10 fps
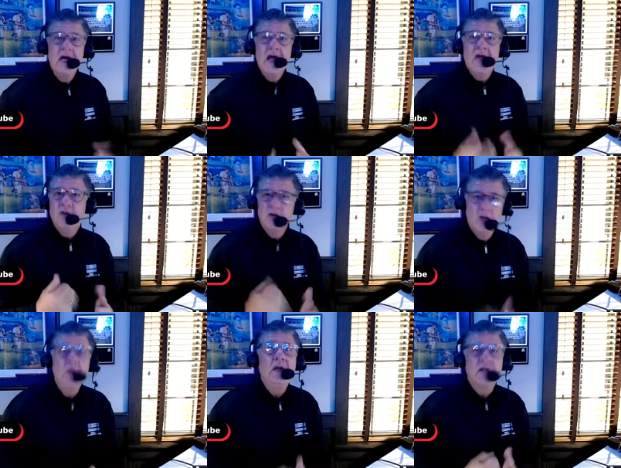If you're
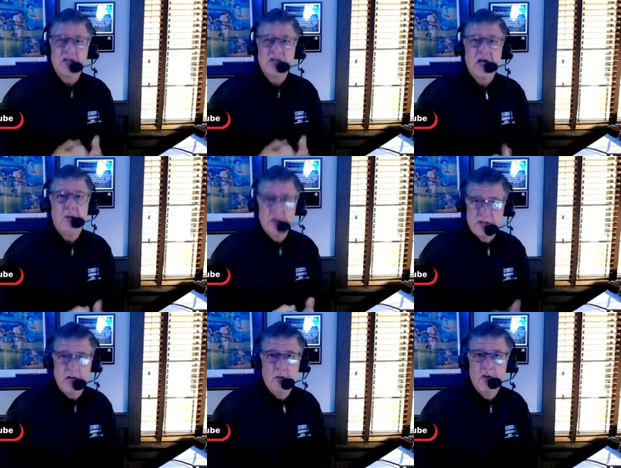doing the same old
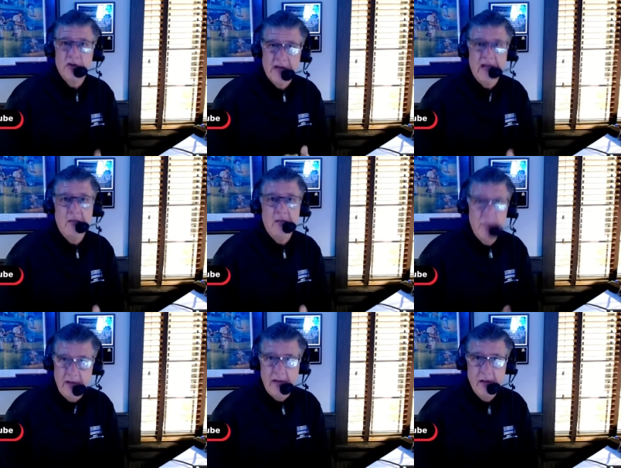and you're getting
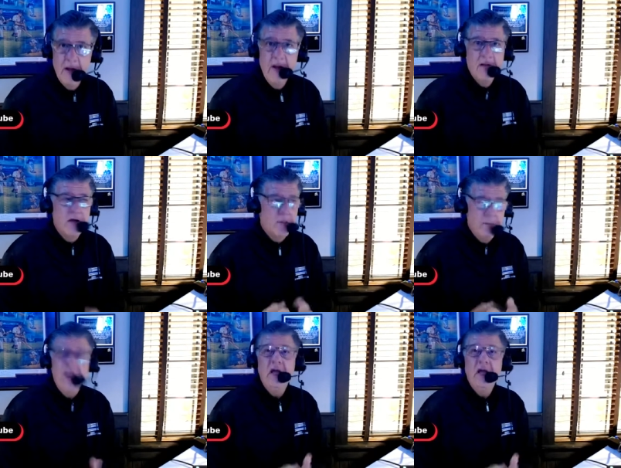beat, then you're
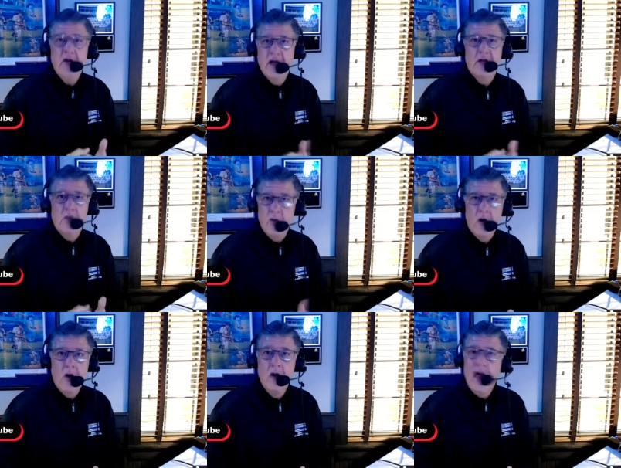beating your head on the
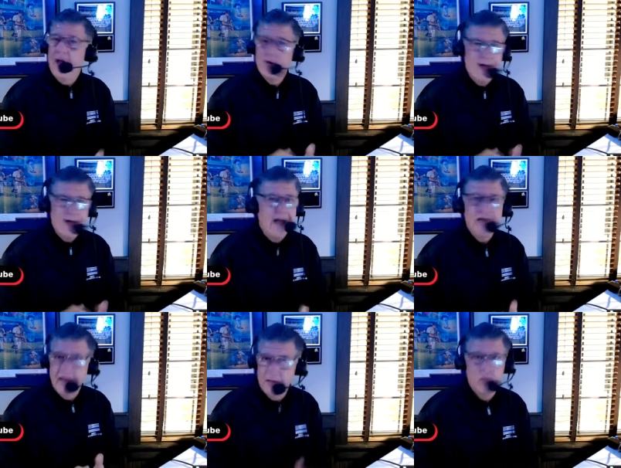wall and you're not going
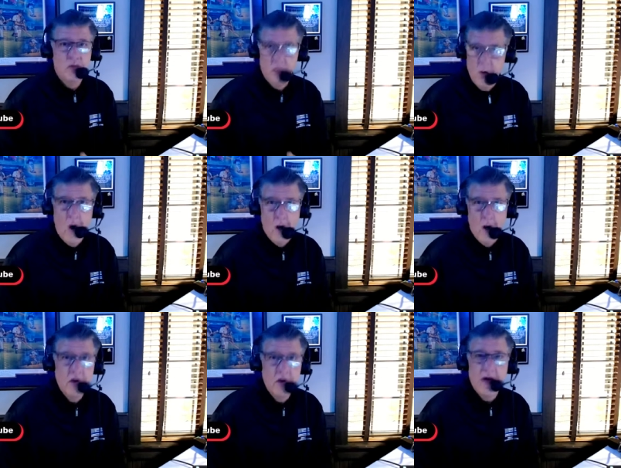to get through the wall.
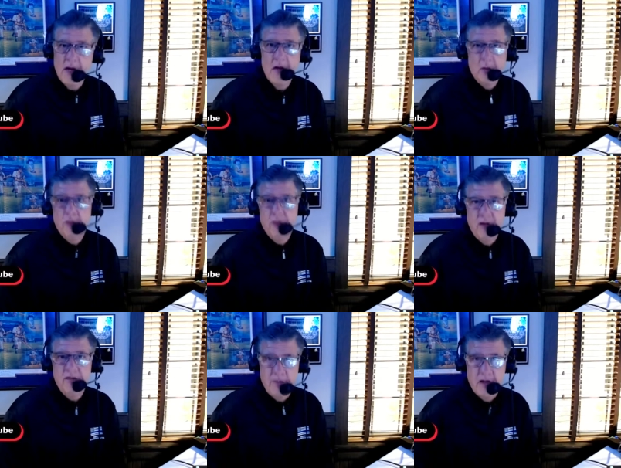You're going to end up with a
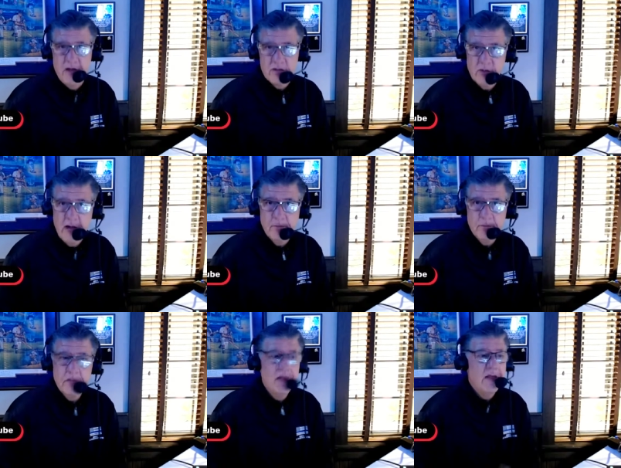bloody face, right?
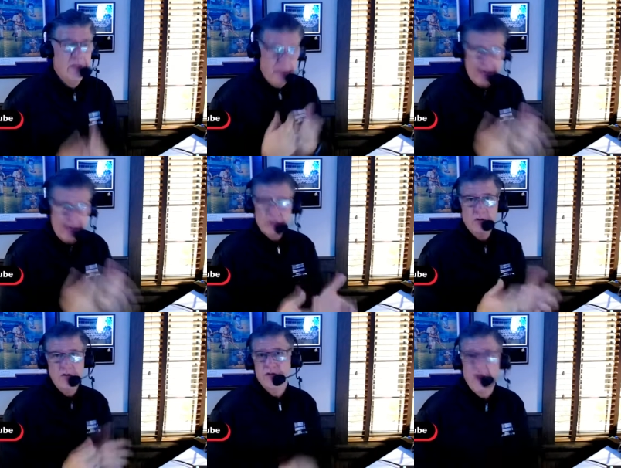that's when
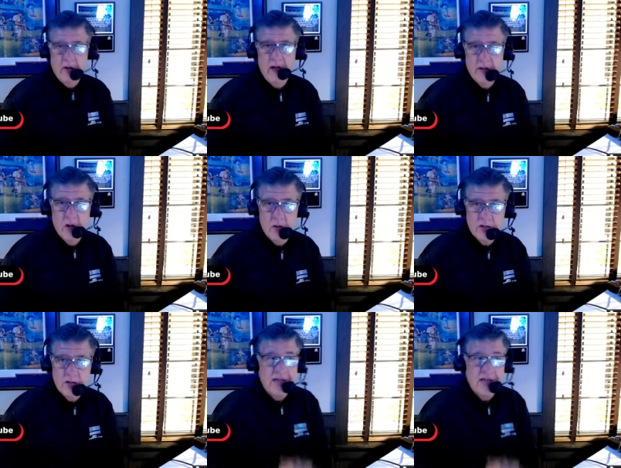you fire a head coach,
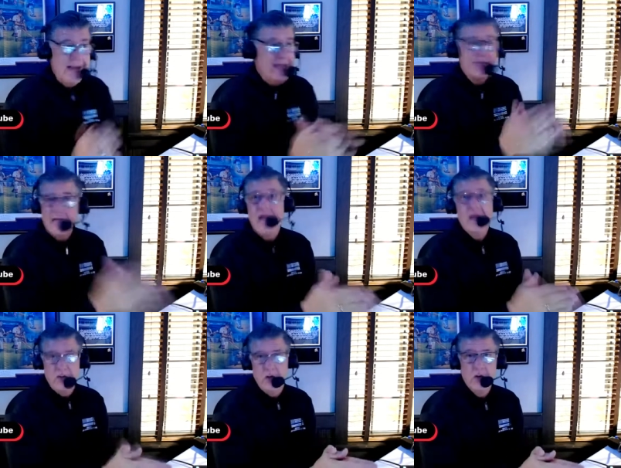because then he's taken
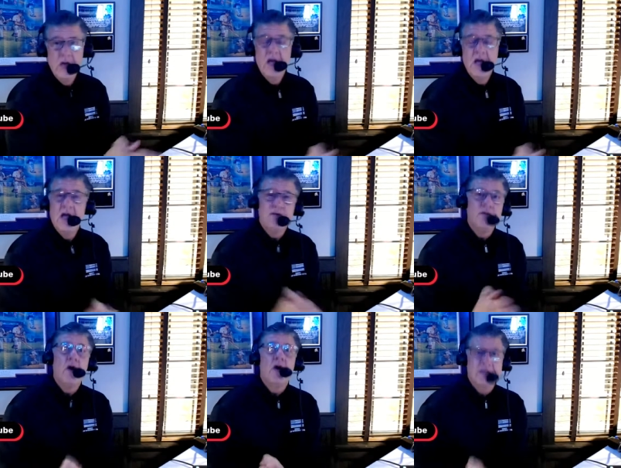you as
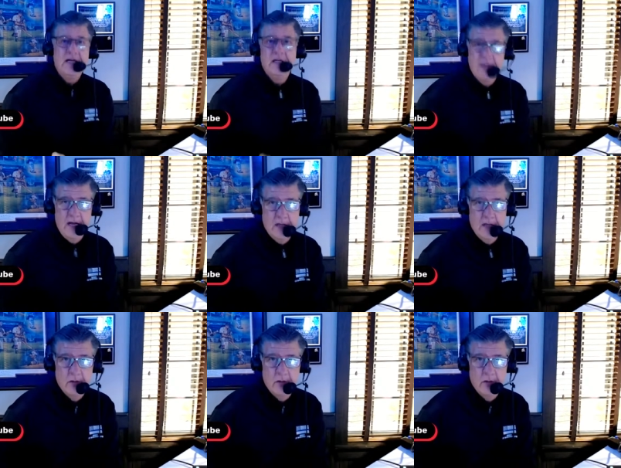far as he can take you.